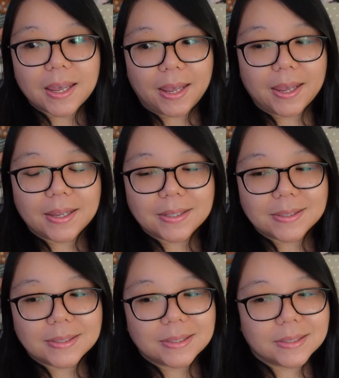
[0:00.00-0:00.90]

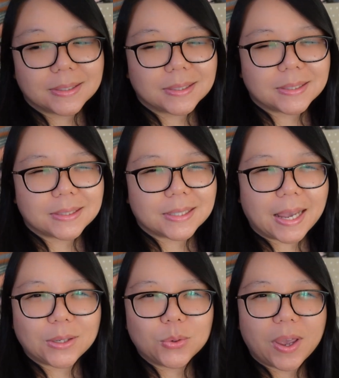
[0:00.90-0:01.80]
and
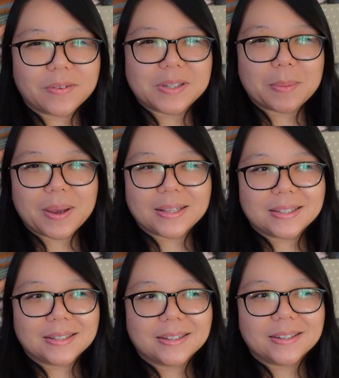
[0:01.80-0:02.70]
I do have some
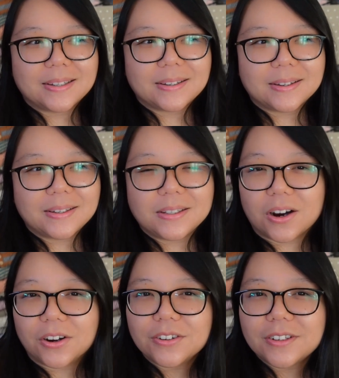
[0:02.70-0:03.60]
other
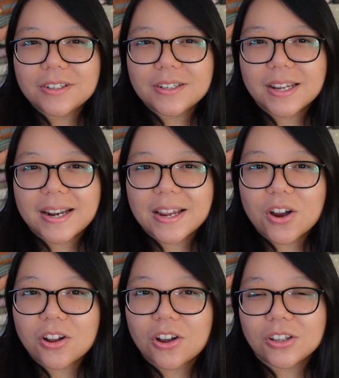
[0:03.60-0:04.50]
yarn that I
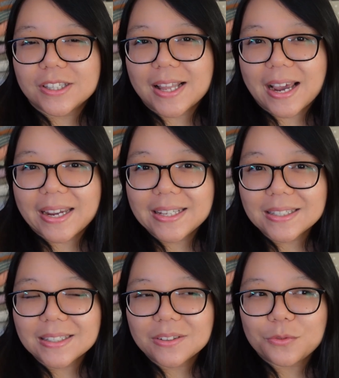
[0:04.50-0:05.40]
got
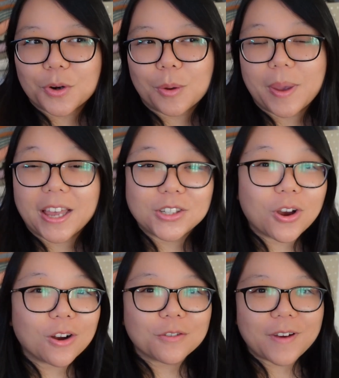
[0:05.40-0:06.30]
online from
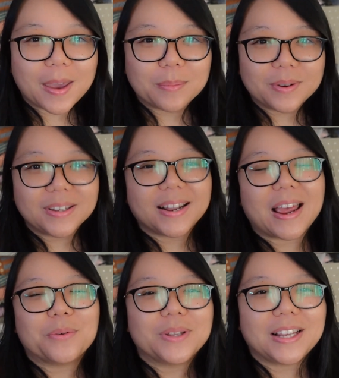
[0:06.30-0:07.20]
hedgehog fiber
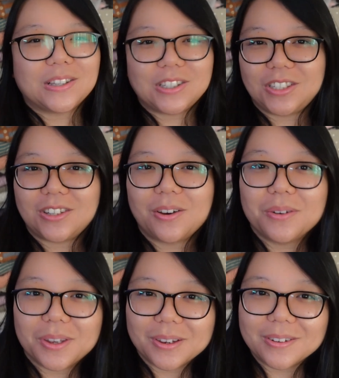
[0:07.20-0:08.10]
that I would like to
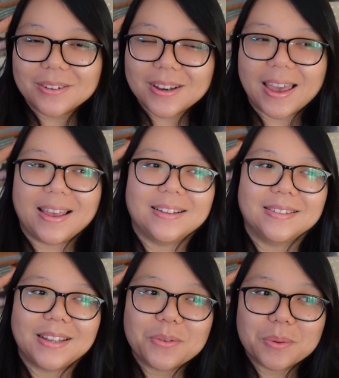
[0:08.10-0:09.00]
show you, and
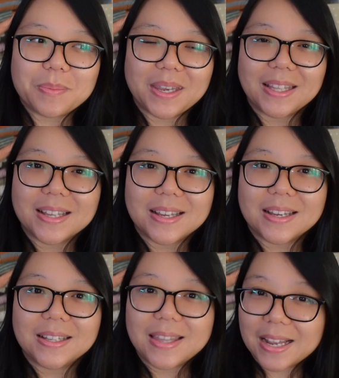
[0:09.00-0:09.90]
that will be in
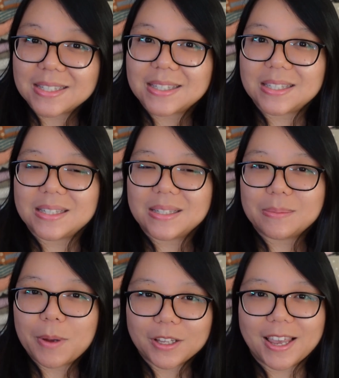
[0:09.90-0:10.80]
the next
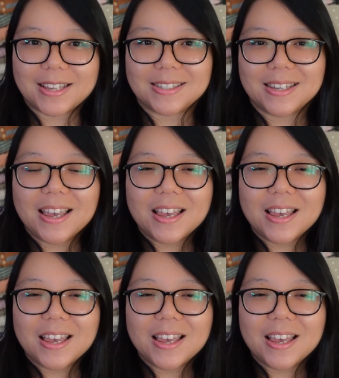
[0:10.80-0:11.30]
podcast.